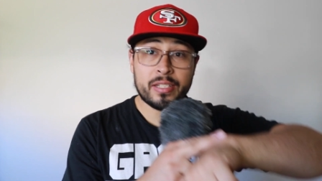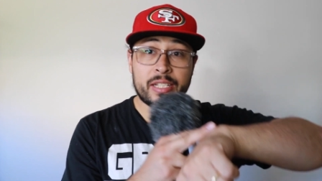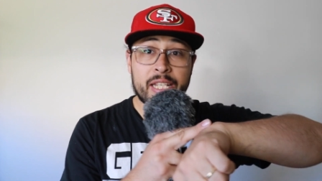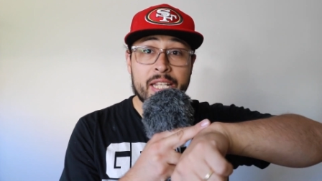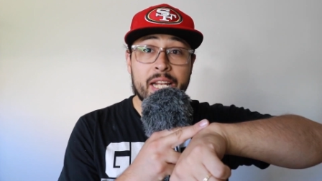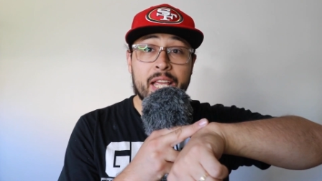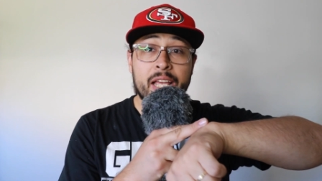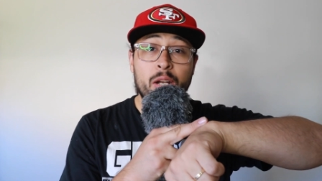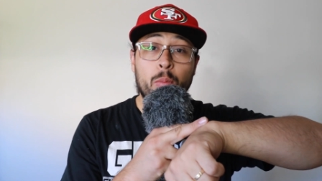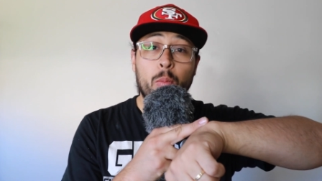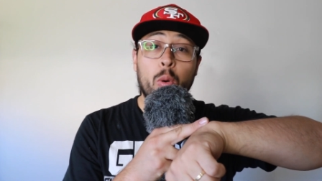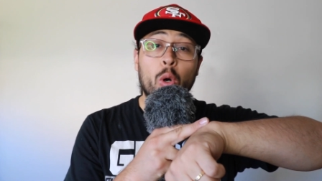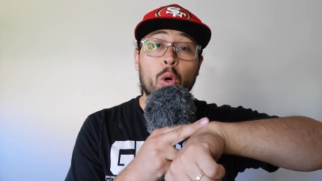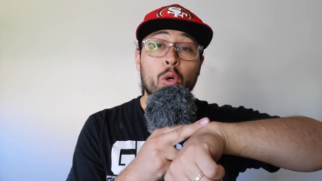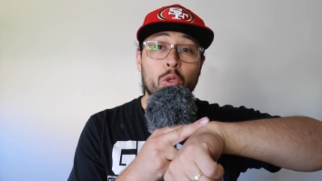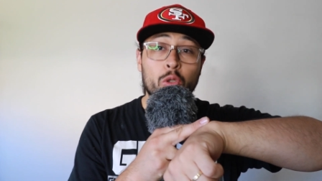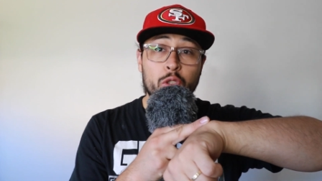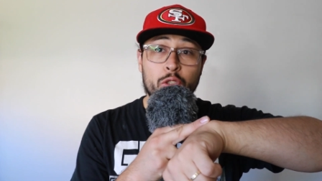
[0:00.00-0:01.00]
Need to get a
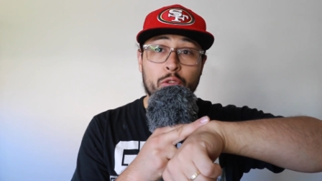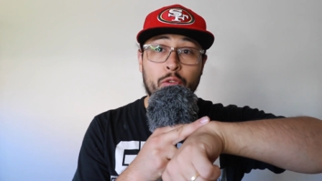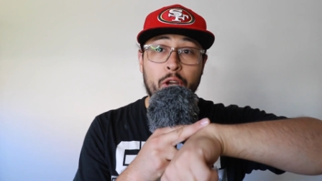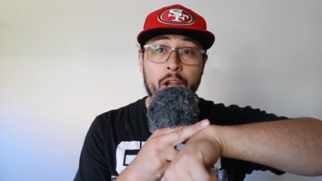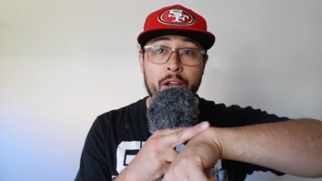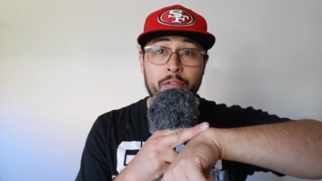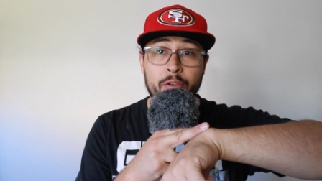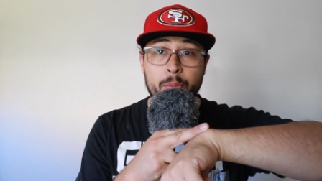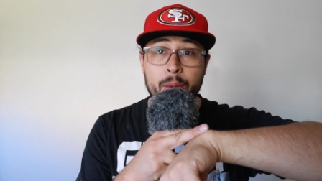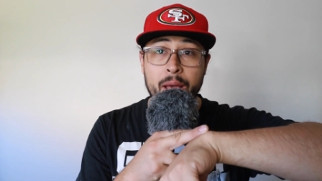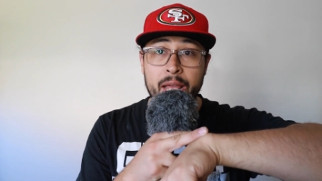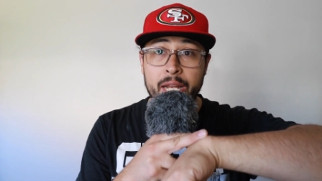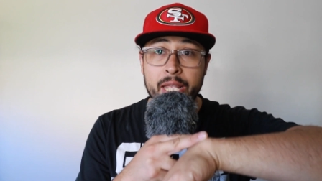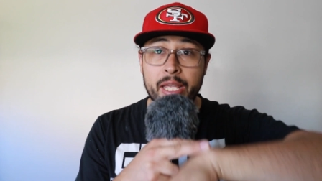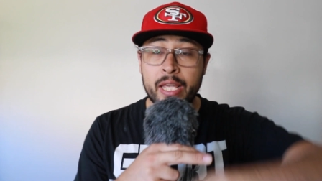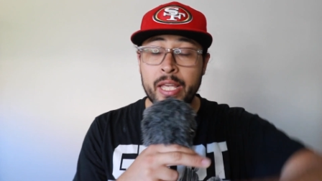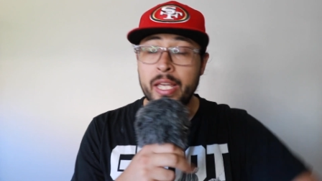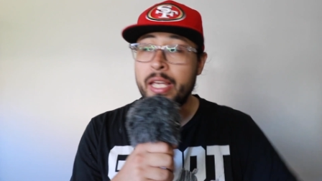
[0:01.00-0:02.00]
pulse for
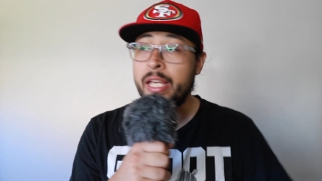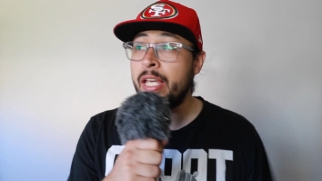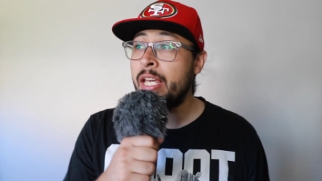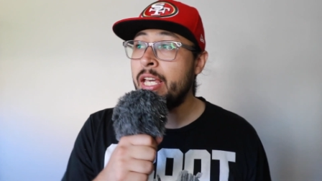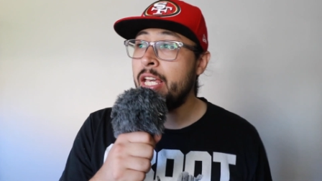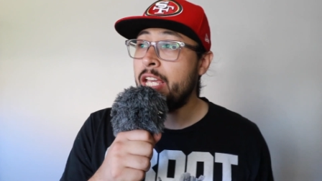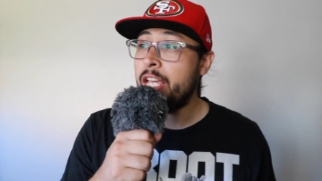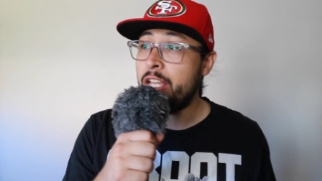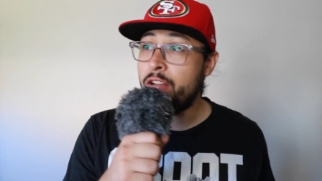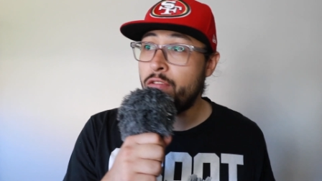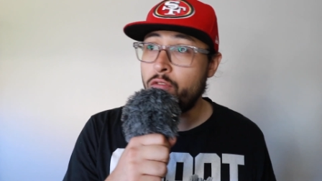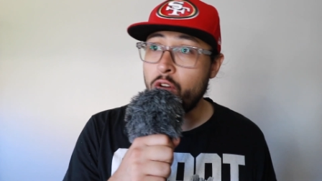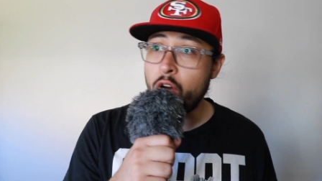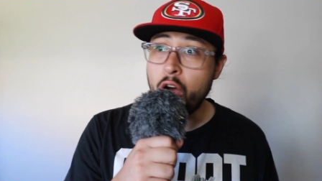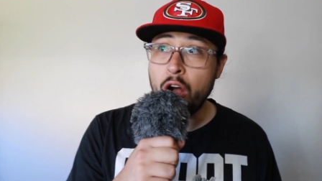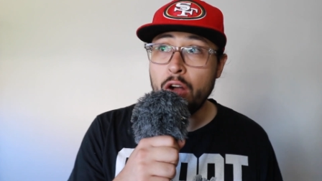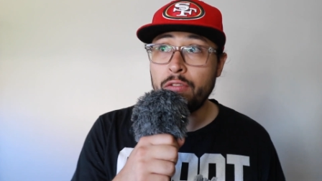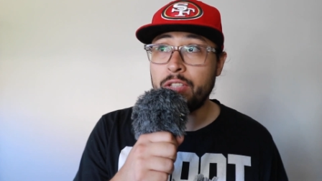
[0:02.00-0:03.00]
everybody
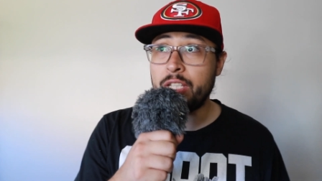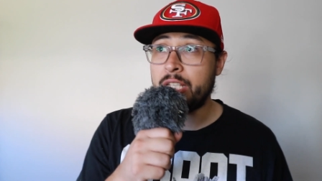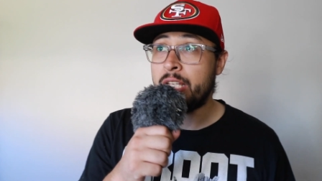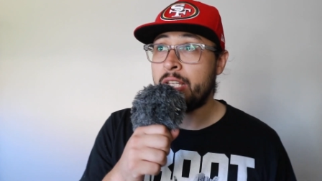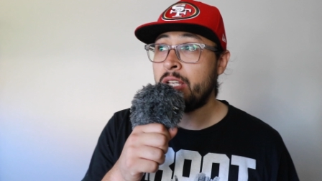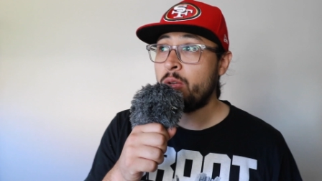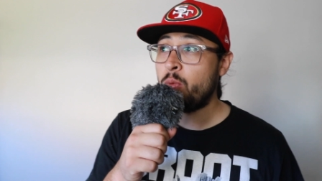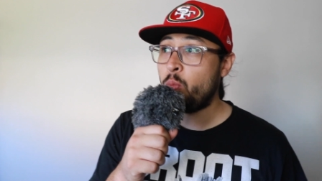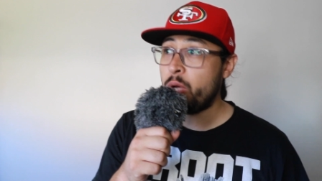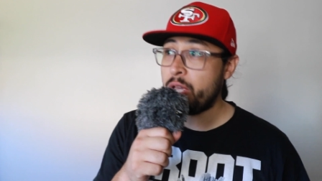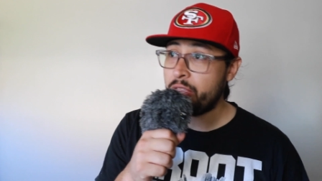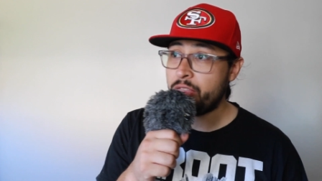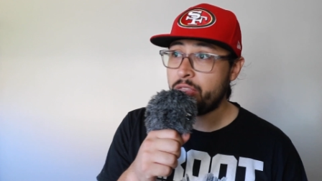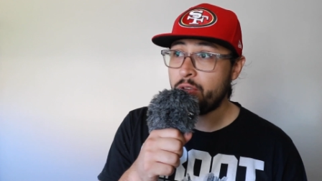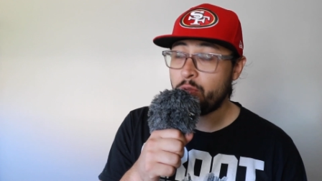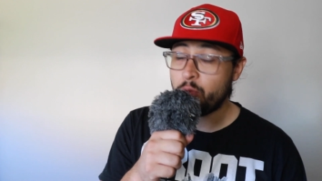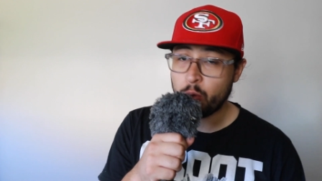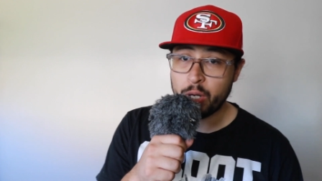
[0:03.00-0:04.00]
involved with
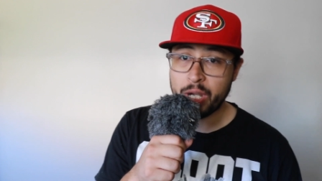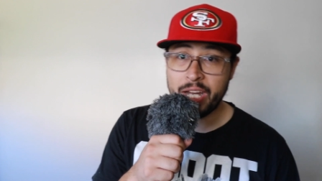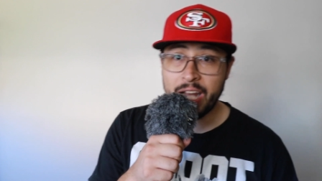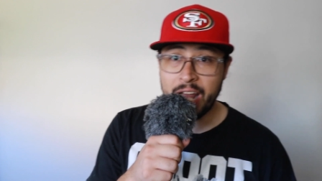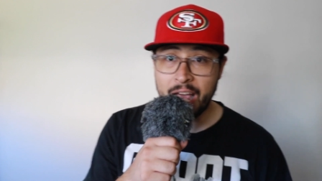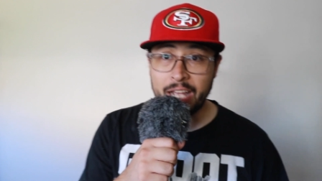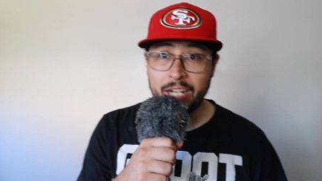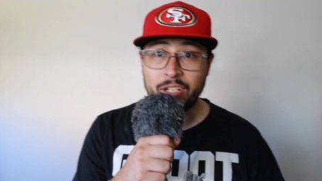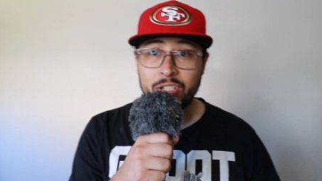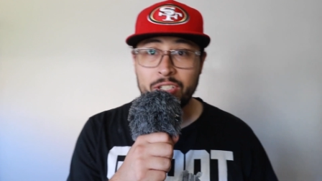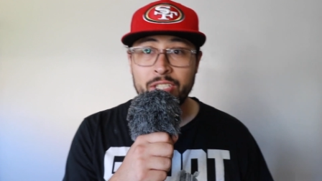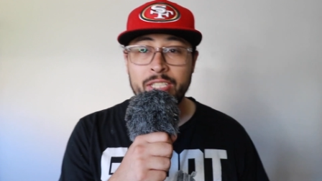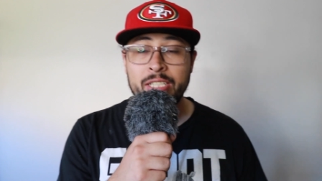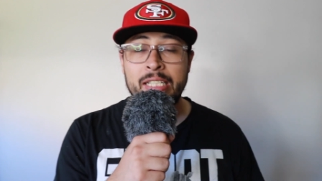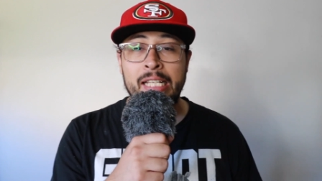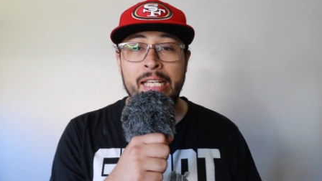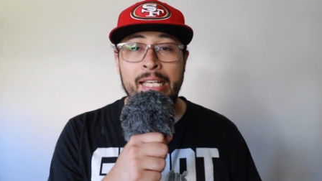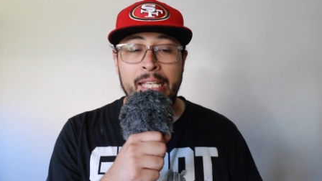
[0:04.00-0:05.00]
the 49ers.